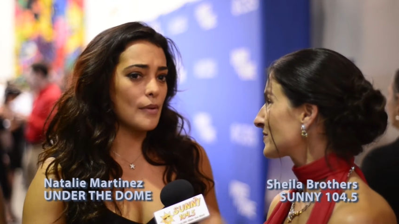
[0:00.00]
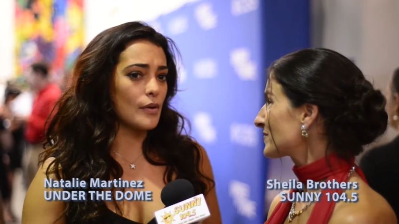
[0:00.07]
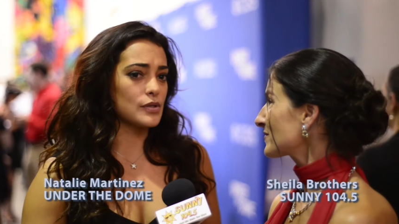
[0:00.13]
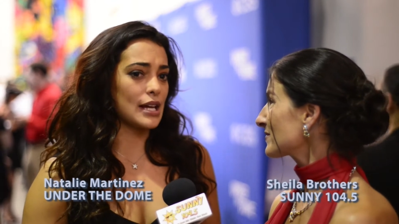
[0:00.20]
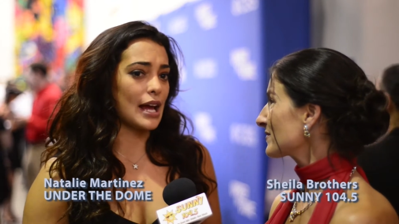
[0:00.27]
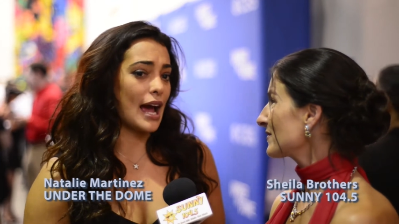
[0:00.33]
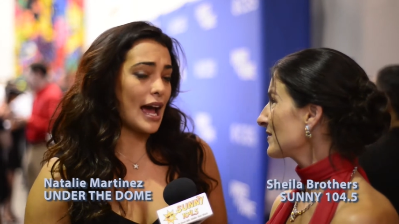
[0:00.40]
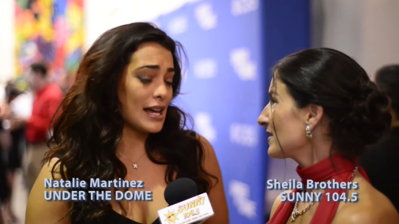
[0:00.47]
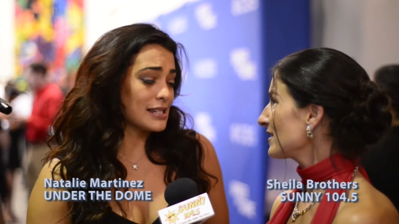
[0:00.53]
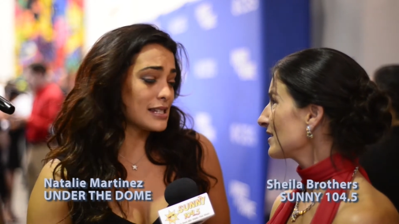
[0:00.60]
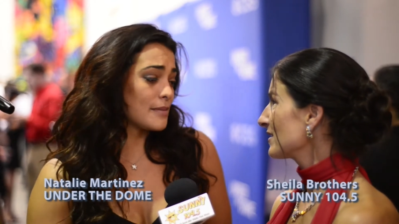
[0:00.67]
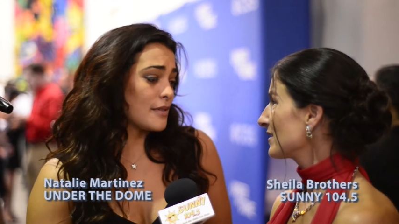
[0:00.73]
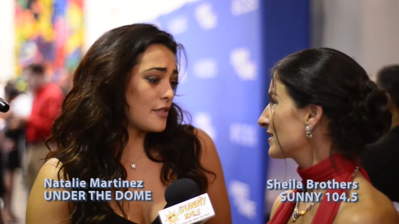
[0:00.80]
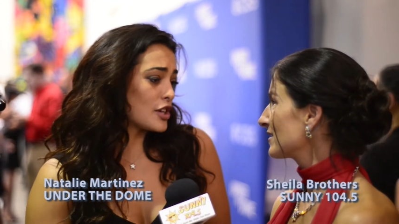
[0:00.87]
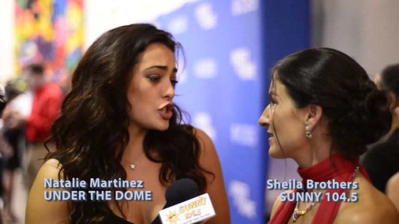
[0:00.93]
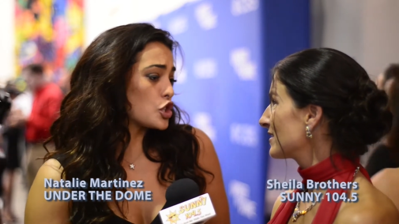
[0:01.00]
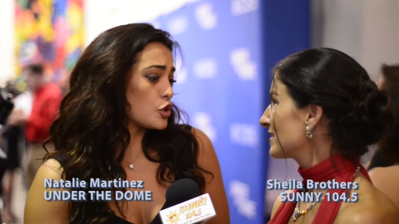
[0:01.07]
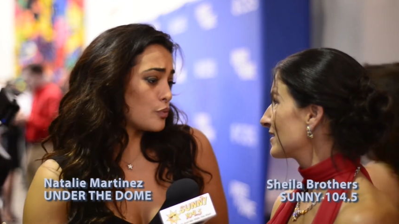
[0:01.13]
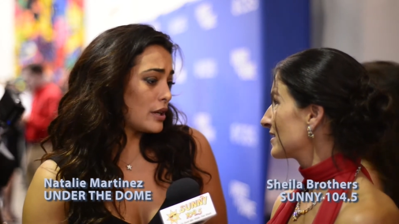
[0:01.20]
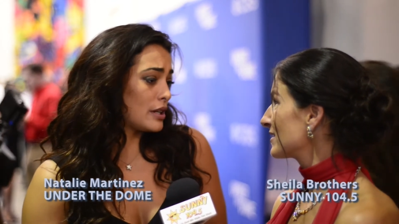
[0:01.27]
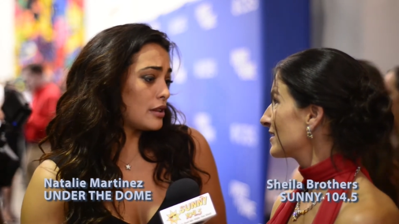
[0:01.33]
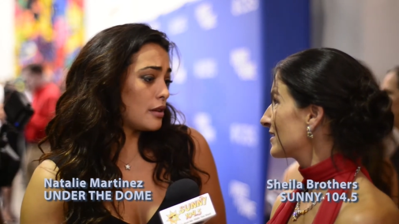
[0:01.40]
Speaker 1: it was like I asked them if I should
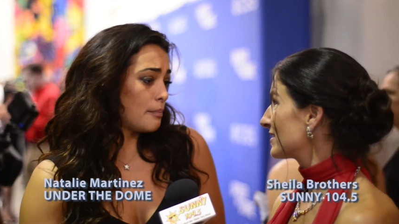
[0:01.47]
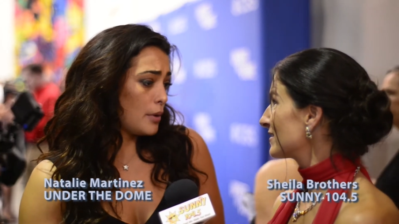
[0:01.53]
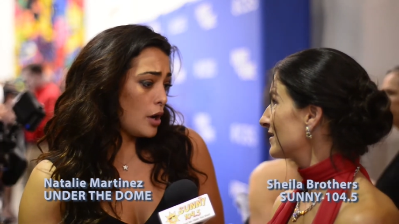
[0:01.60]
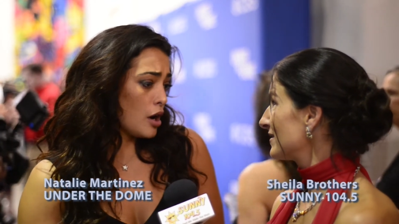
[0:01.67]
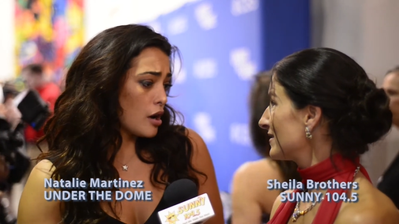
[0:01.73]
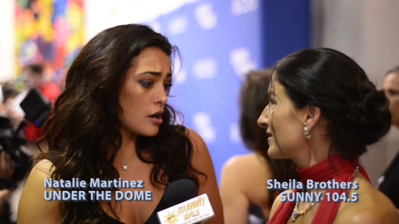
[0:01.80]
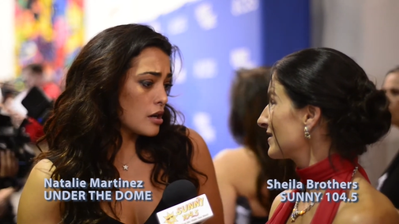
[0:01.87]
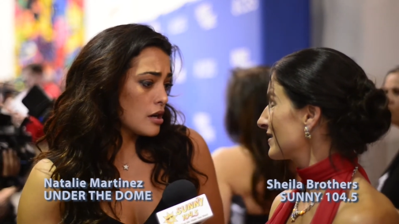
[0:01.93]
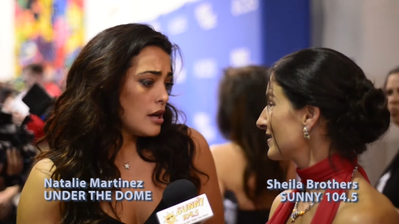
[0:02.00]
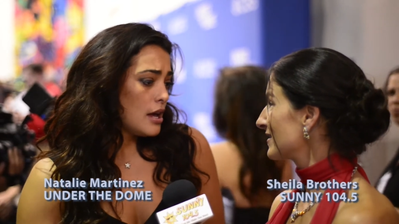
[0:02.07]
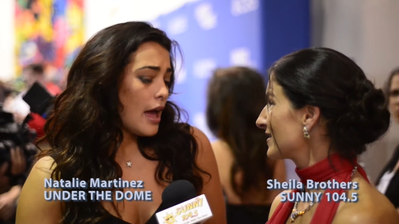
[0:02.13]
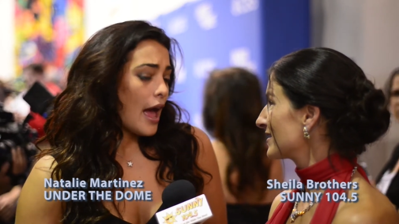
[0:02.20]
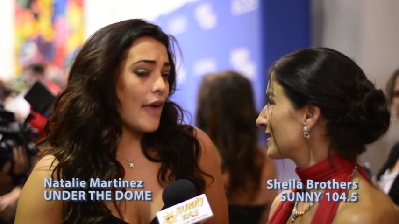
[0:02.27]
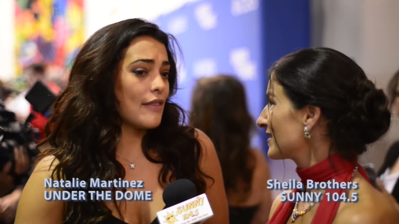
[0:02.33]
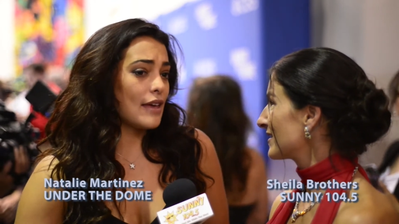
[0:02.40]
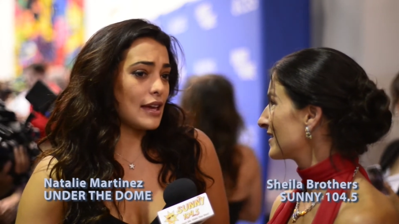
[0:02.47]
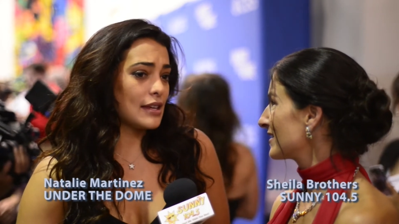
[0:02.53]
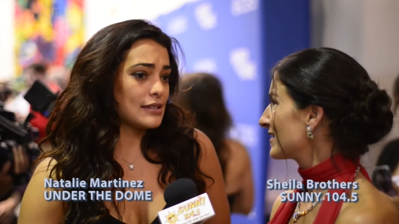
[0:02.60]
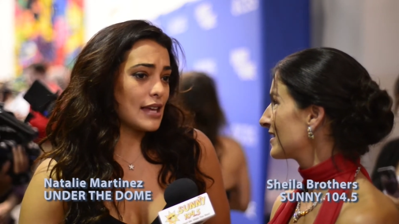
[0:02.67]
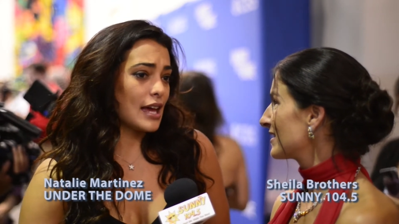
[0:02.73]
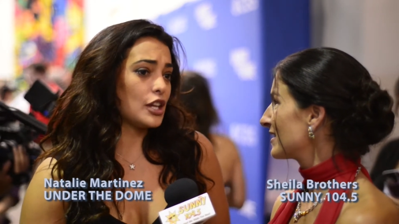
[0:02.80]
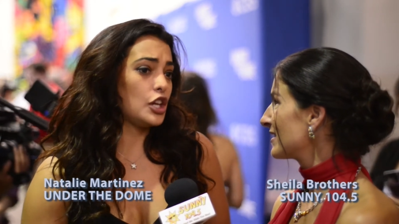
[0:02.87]
read the book. And they
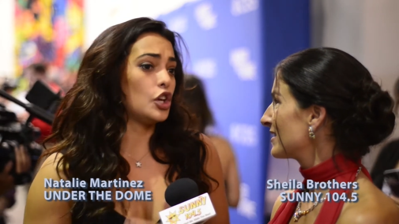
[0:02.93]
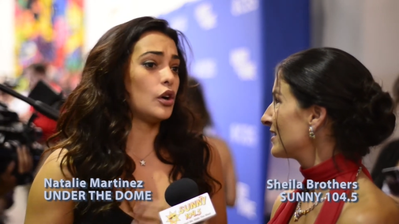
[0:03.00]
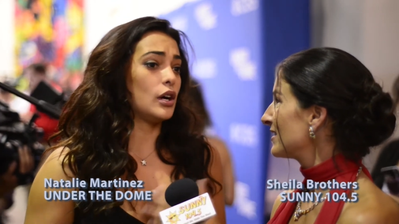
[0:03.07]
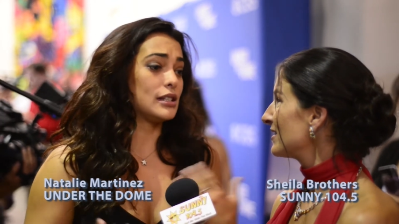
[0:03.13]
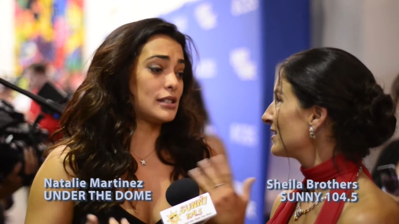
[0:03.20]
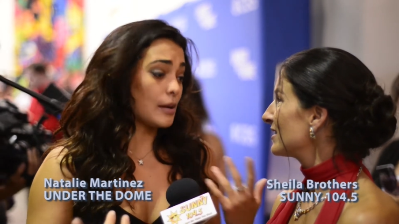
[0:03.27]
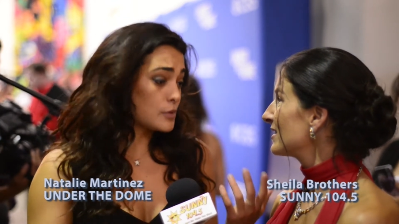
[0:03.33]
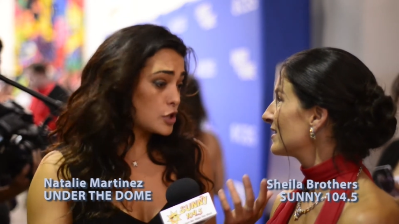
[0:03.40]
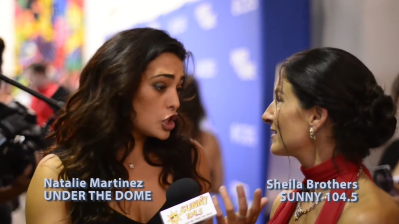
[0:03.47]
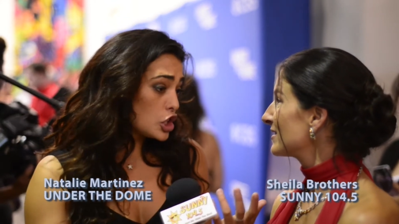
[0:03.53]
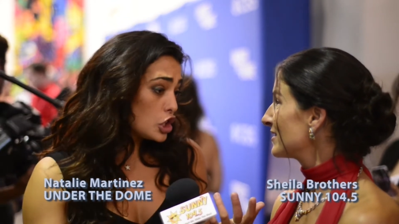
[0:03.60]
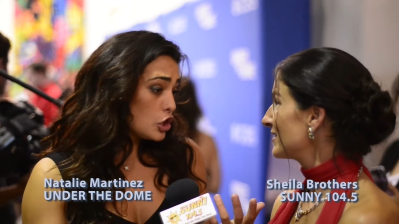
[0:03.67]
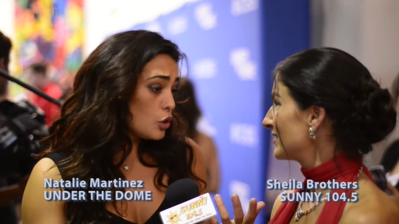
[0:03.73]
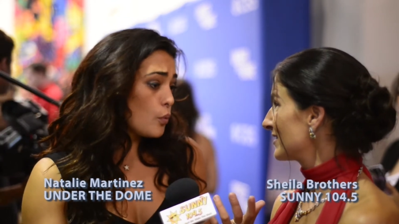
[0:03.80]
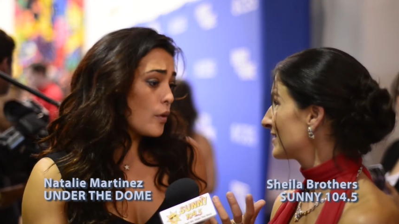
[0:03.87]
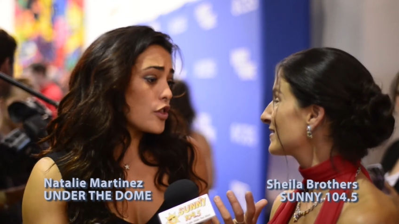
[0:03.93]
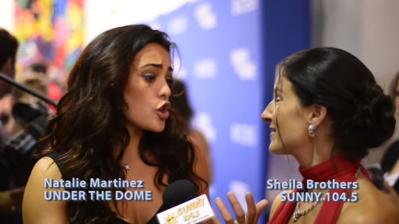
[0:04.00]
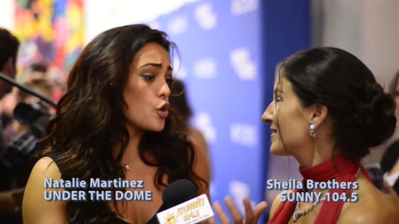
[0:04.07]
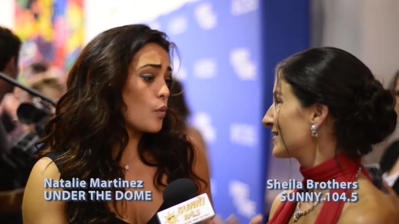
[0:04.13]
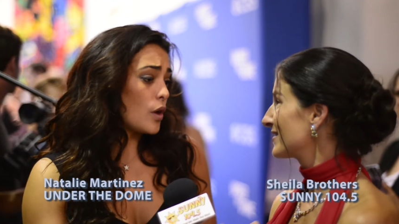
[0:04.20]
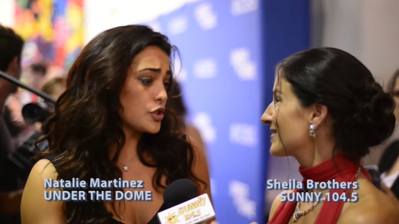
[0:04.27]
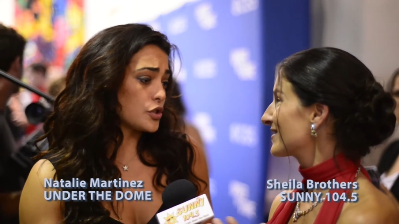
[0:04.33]
said, you know, it's up to you whether
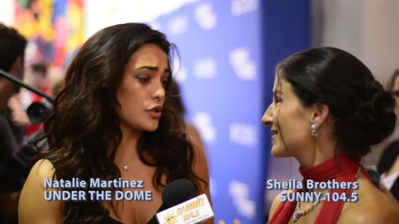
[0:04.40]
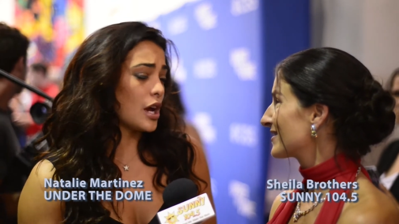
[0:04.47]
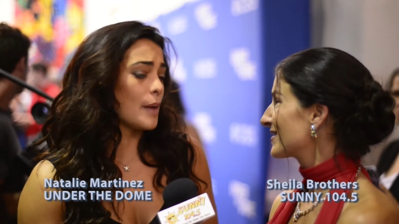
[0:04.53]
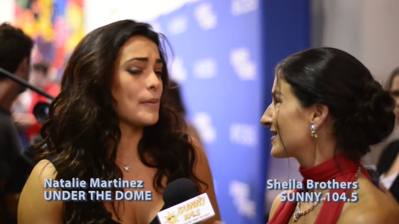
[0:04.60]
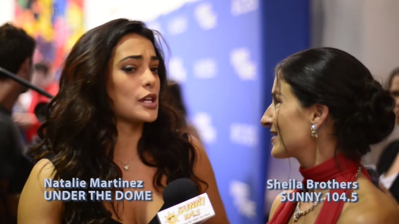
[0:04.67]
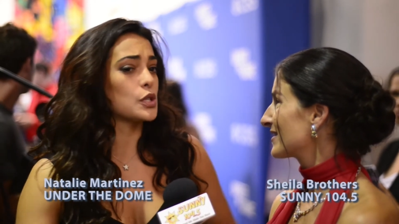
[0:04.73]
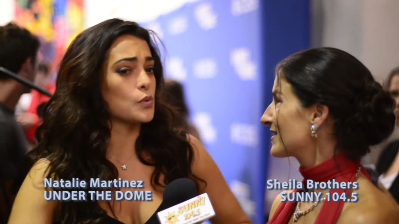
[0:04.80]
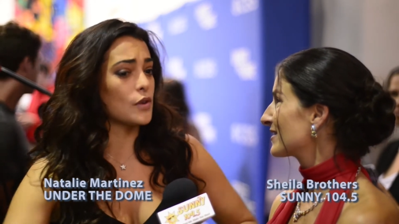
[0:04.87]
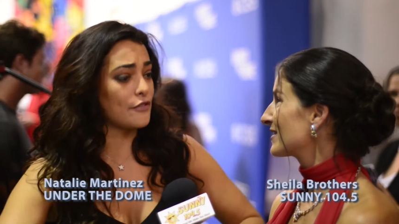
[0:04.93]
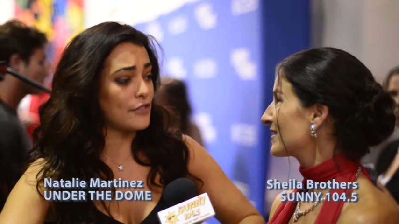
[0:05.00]
you want to or not because we